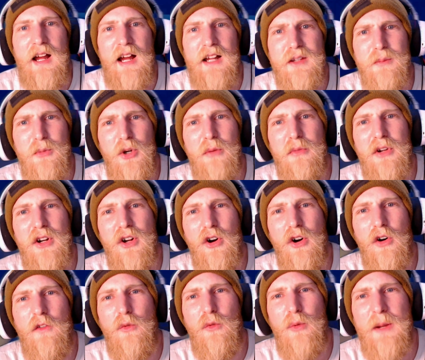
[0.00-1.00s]
At the moment,
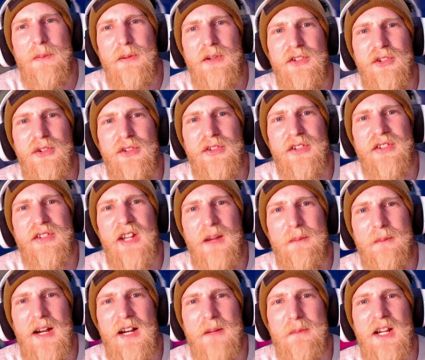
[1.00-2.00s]
all the weapons use the
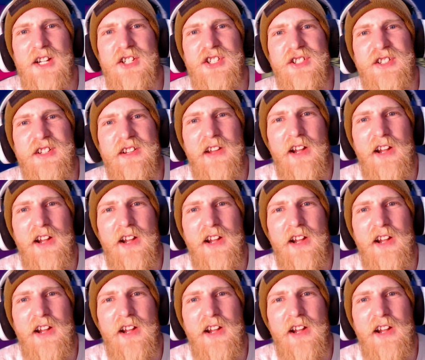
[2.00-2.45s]
same animations,